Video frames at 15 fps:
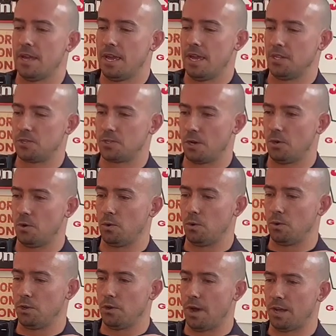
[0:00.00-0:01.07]
And
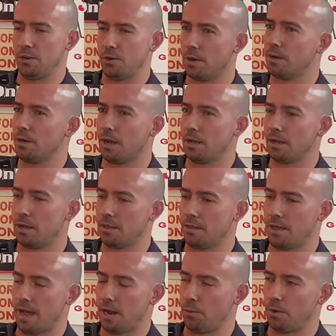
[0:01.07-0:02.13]
so, I knew
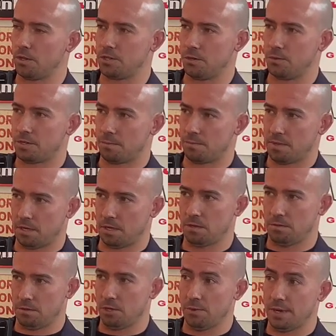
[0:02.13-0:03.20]
that I wanted to do something
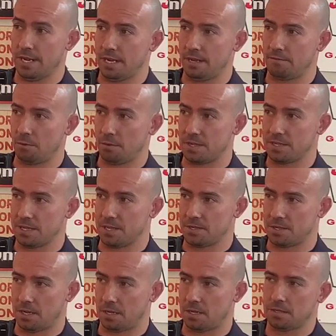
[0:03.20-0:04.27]
unique for this
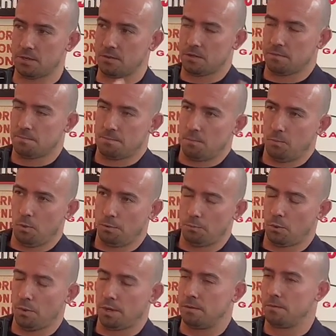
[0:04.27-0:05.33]
listing because it was a
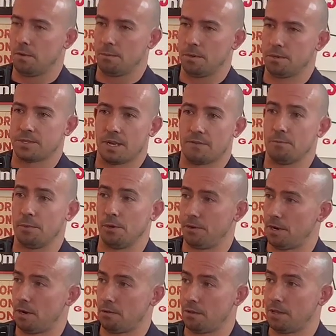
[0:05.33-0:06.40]
almost $7
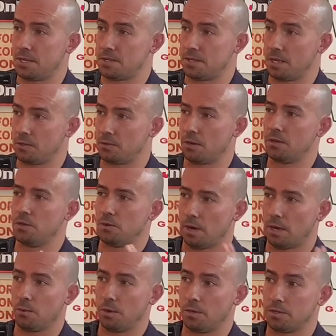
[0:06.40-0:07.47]
million listing. So I knew
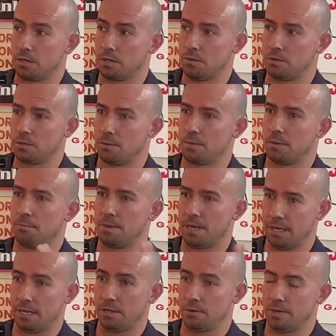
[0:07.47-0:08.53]
I wanted to do something
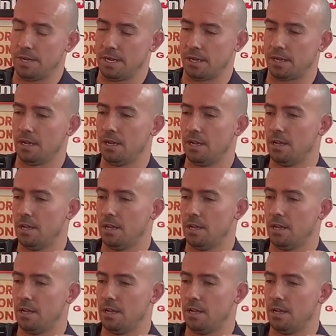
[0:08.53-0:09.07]
big and unique.